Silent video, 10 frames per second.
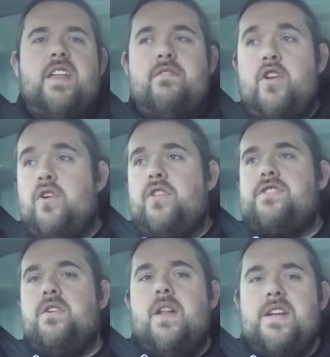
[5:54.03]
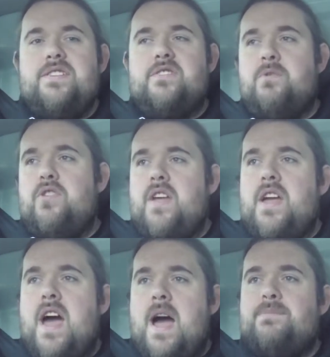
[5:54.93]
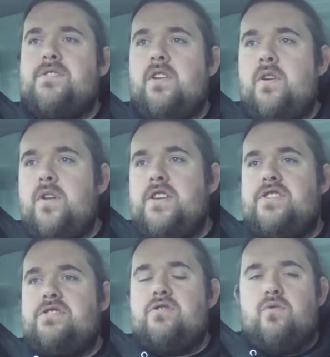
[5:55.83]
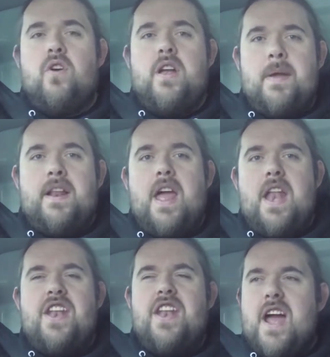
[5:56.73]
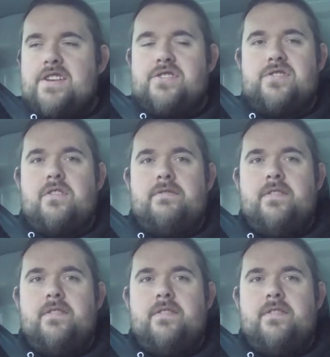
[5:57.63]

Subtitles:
They've only got the 2 litres, but they're absolutely screaming their nadges off.